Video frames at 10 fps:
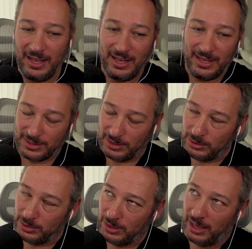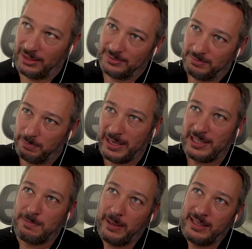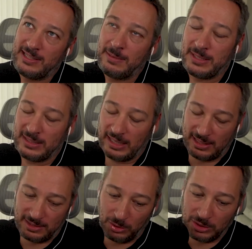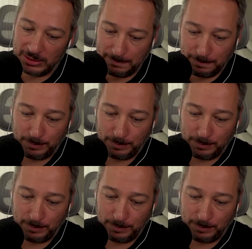So page speed is something that is older.